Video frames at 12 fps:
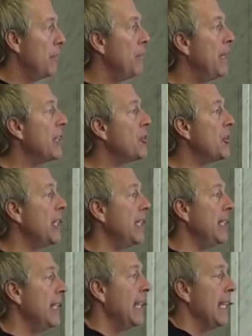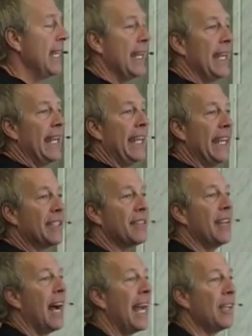Mission is
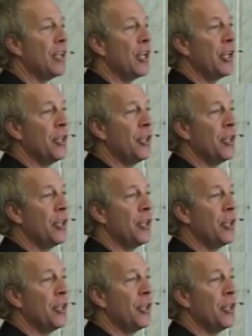not